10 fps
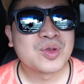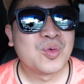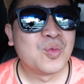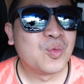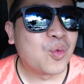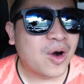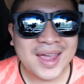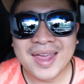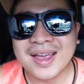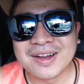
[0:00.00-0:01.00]

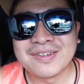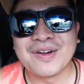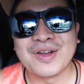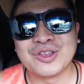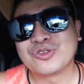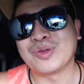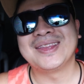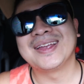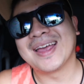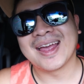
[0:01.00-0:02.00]
walking around and
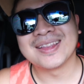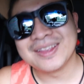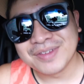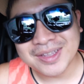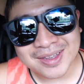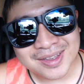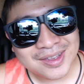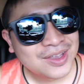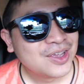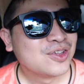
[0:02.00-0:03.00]
sweating activity.
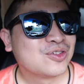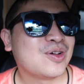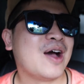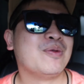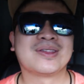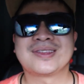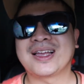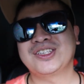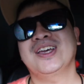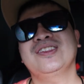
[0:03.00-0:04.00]
So I would
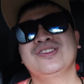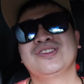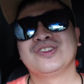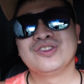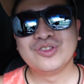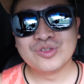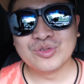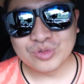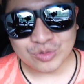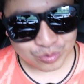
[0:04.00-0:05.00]
suggest
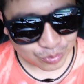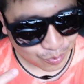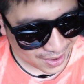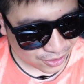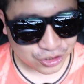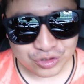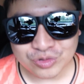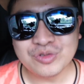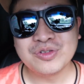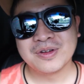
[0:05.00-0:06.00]
you to wear a
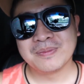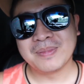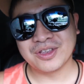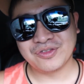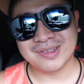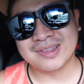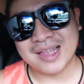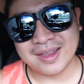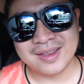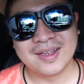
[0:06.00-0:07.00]
shoe but dress
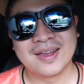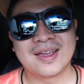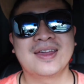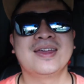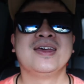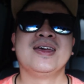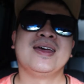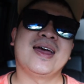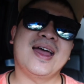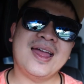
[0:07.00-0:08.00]
light. Okay,
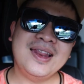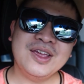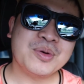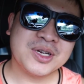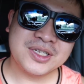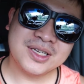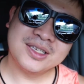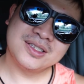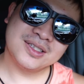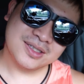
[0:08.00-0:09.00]
any
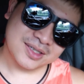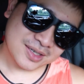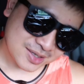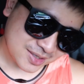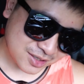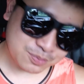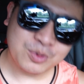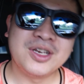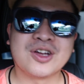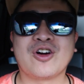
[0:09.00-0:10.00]
questions? Just
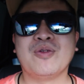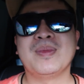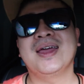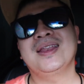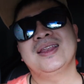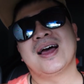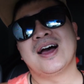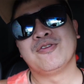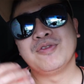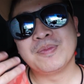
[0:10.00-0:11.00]
put in the comment.
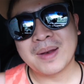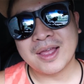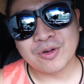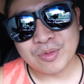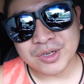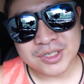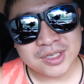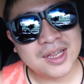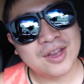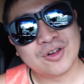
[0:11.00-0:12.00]
I will reply your
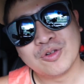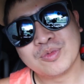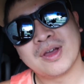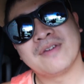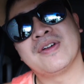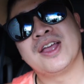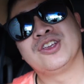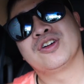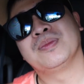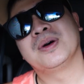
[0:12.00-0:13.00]
question and hope you have an
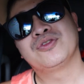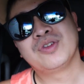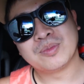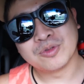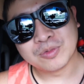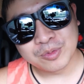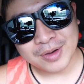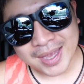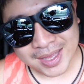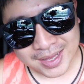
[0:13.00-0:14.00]
enjoyable trip to
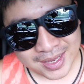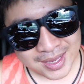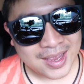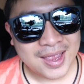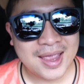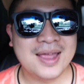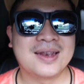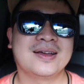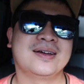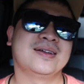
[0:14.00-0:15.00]
Bukit.
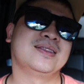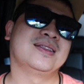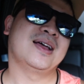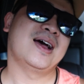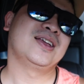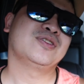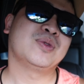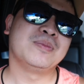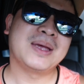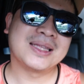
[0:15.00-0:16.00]
And I just
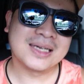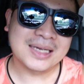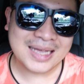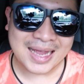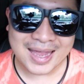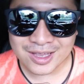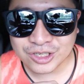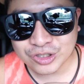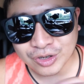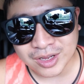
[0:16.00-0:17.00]
want to make the guide as
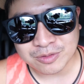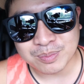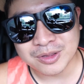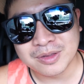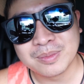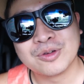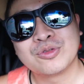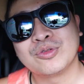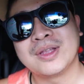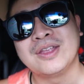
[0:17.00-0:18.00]
short as possible
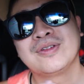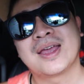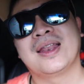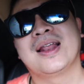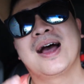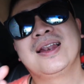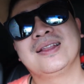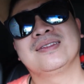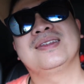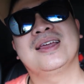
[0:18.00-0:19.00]
so that you can
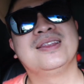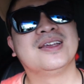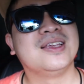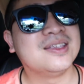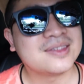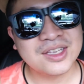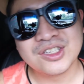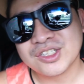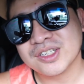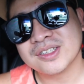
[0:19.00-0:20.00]
understand the
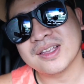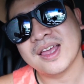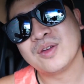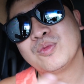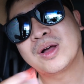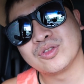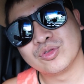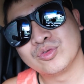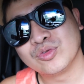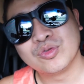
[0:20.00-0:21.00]
essentials and what to
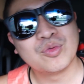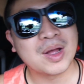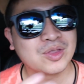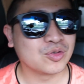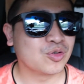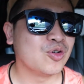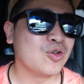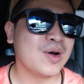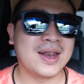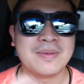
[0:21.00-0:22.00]
do, what to
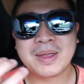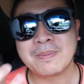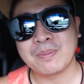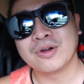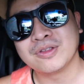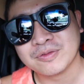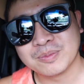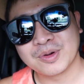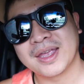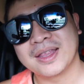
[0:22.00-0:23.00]
go, and the main points of
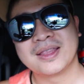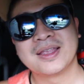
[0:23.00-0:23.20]
Bukit.